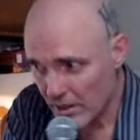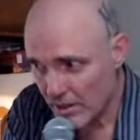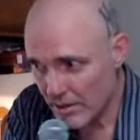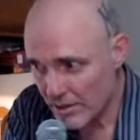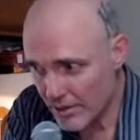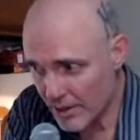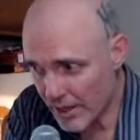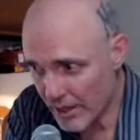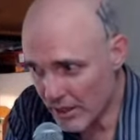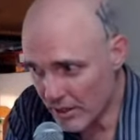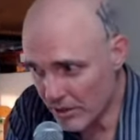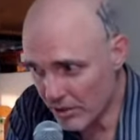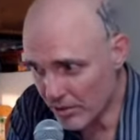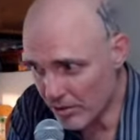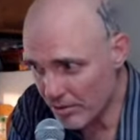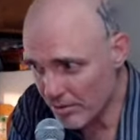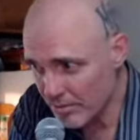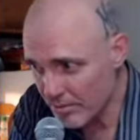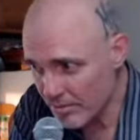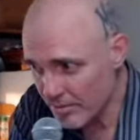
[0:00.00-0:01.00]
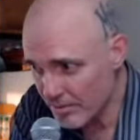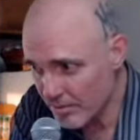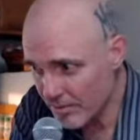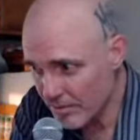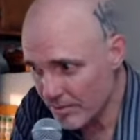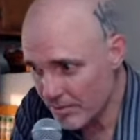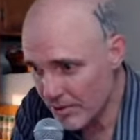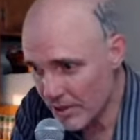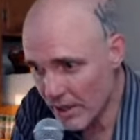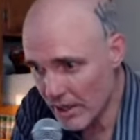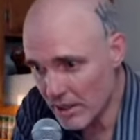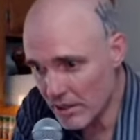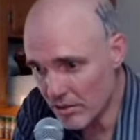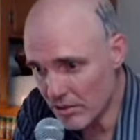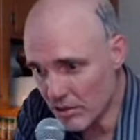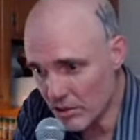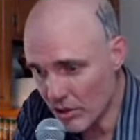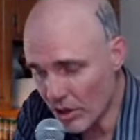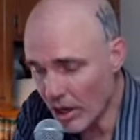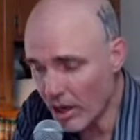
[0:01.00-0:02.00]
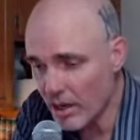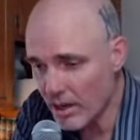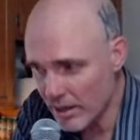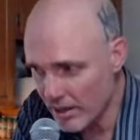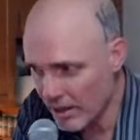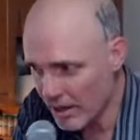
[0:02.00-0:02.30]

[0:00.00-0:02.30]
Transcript: Thank you, Chuck.